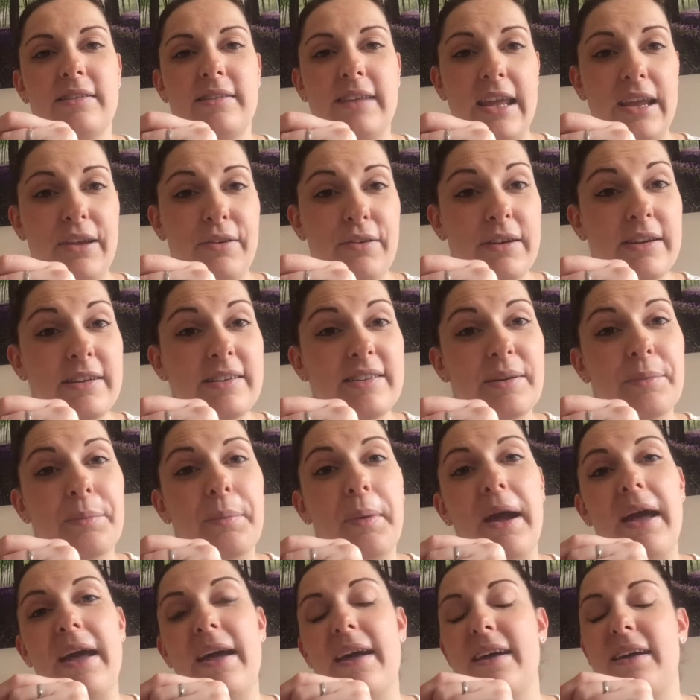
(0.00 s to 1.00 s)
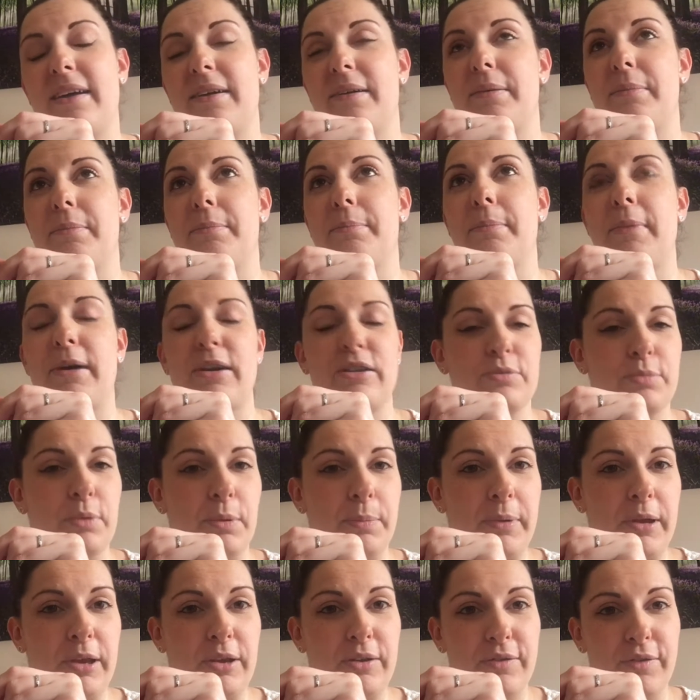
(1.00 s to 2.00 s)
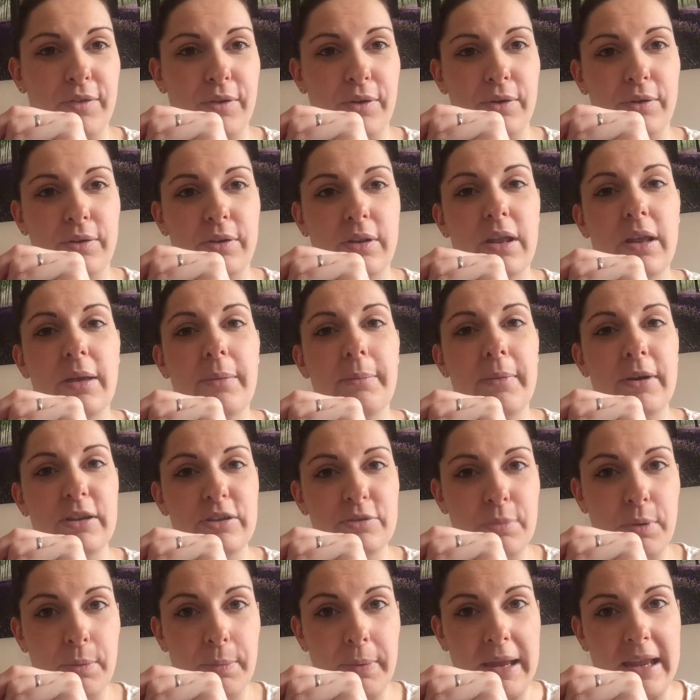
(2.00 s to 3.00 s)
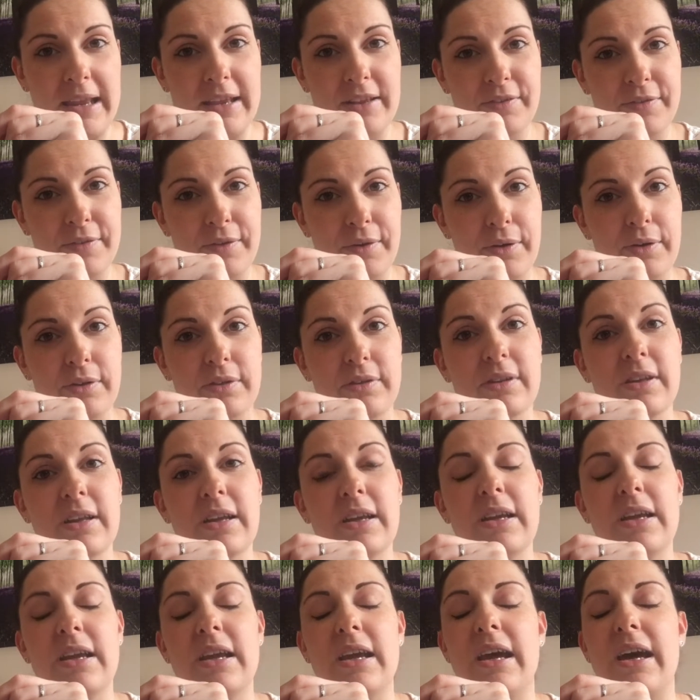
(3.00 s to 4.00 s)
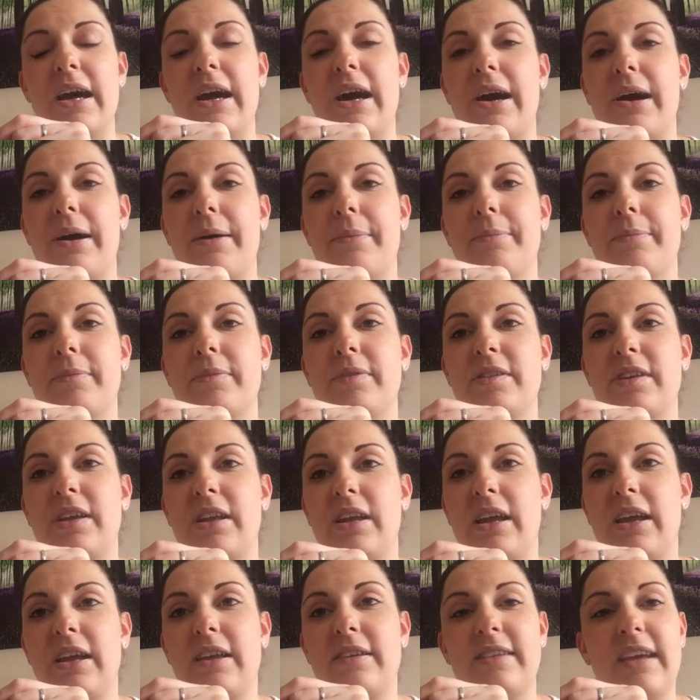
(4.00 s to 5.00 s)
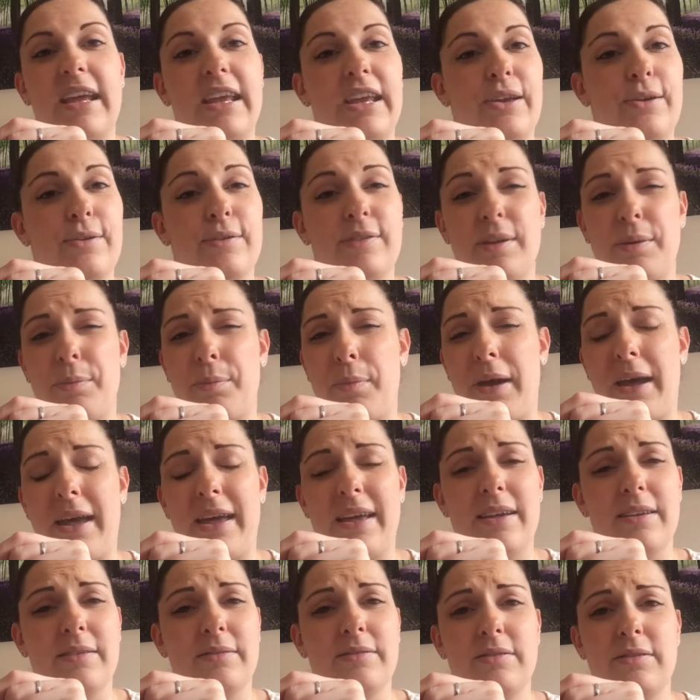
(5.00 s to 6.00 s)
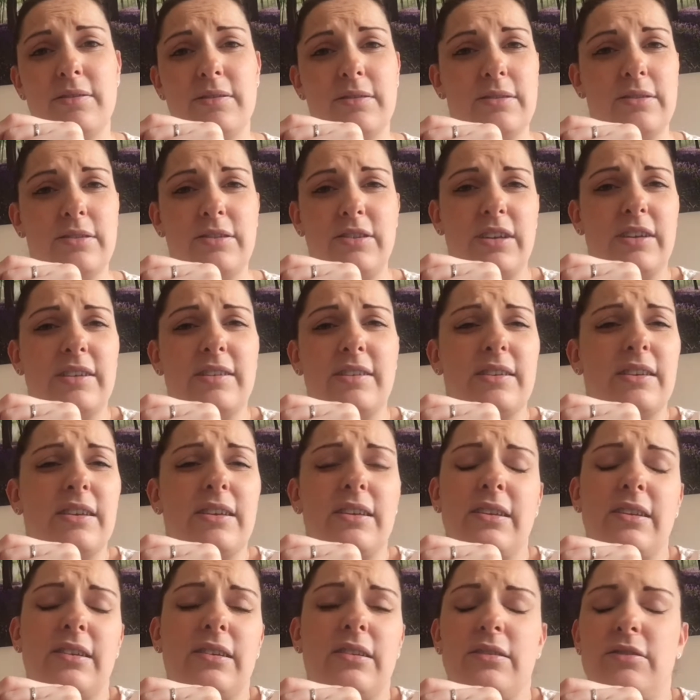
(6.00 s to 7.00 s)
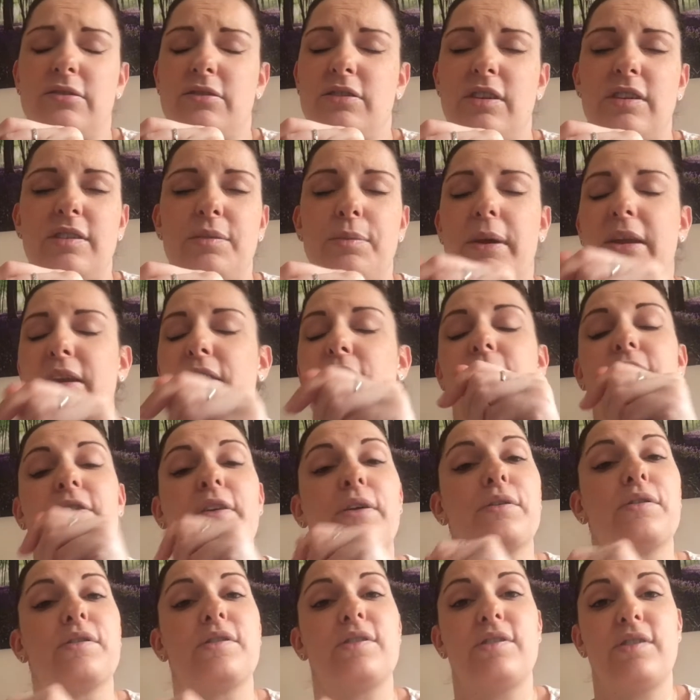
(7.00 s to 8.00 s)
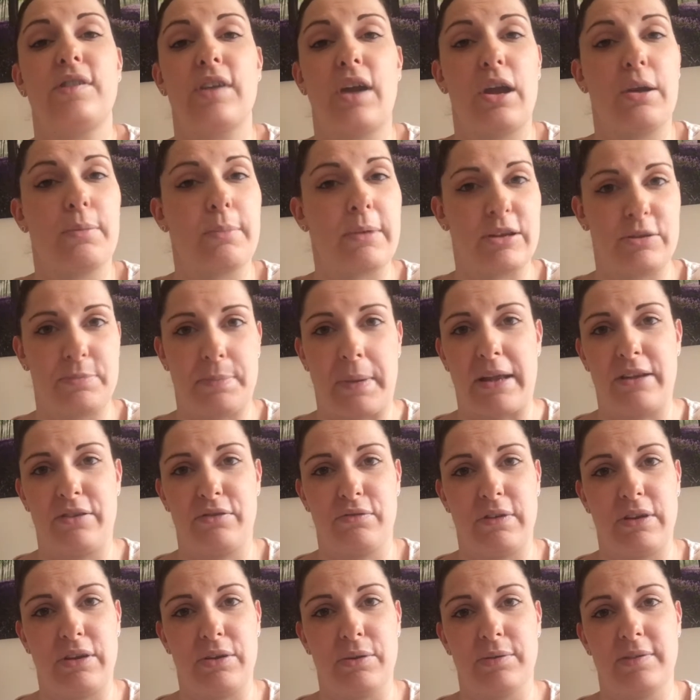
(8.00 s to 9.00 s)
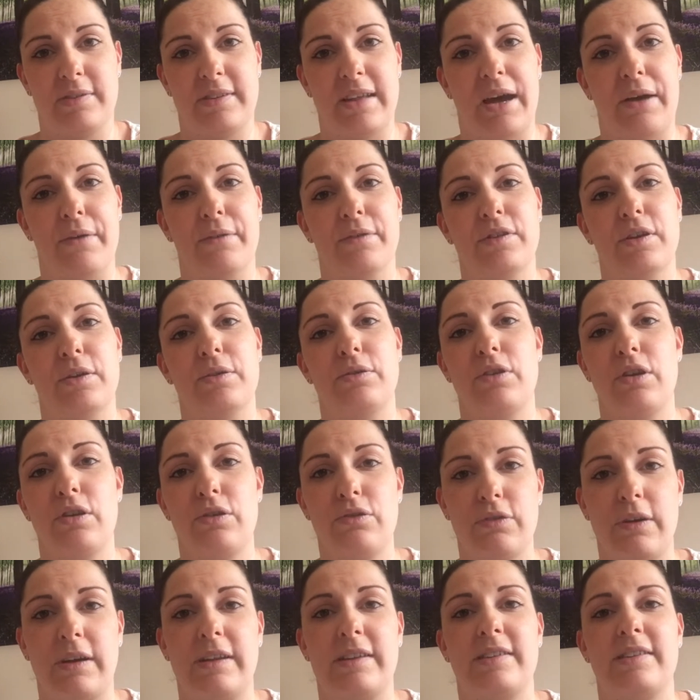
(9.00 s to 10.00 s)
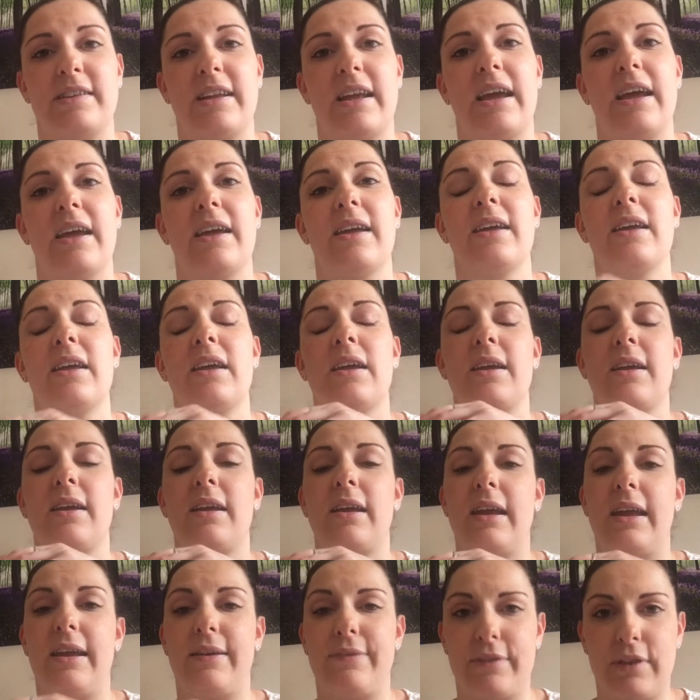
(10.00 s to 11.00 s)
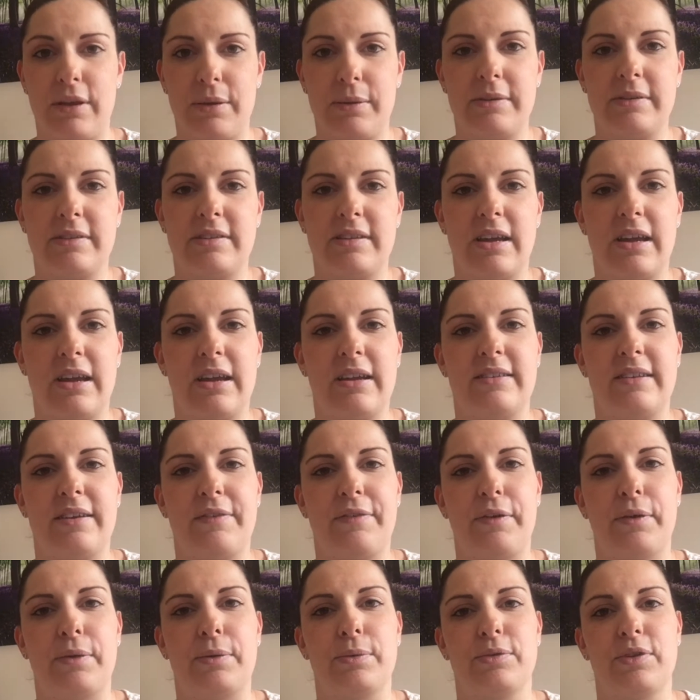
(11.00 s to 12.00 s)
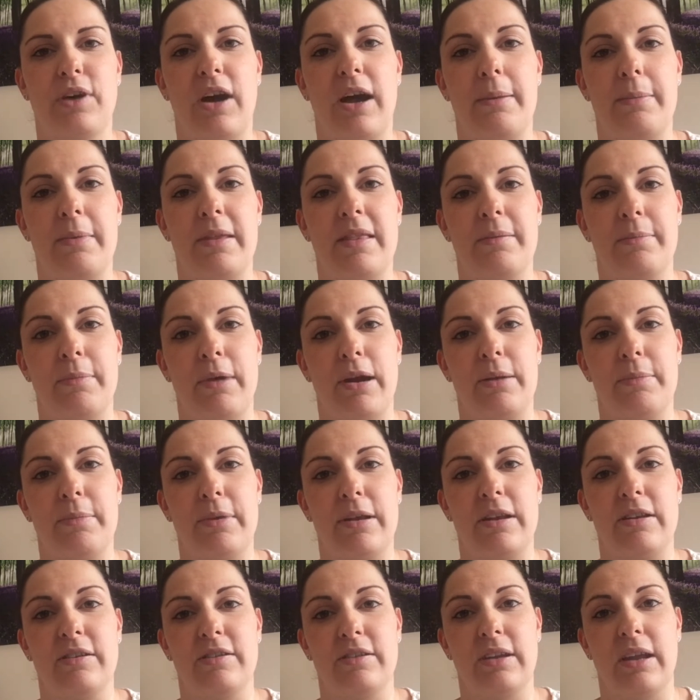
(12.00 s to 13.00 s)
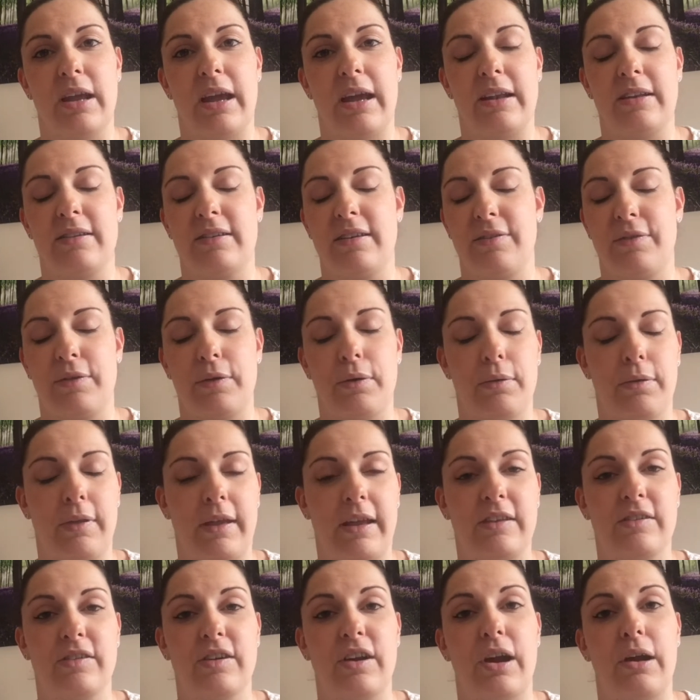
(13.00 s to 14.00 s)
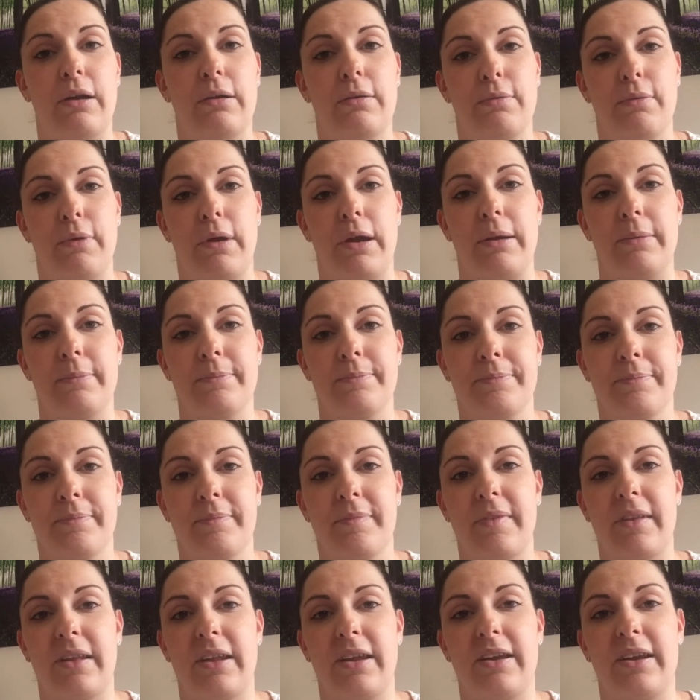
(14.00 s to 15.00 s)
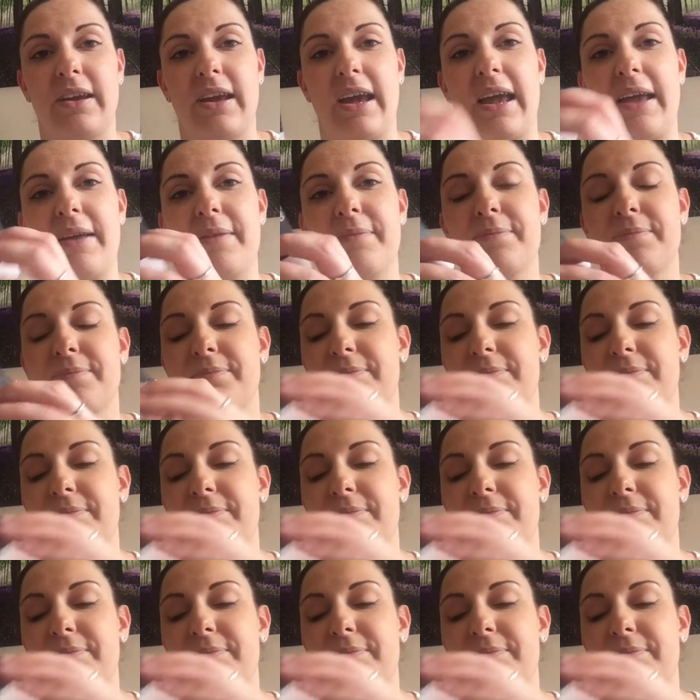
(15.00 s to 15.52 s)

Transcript: sacred, somewhere much more beautiful, much more peaceful. It's going to take you somewhere just where you feel so much better in yourself. So do trust it, even though it's a difficult time at the moment and difficult thing to go through. Okay.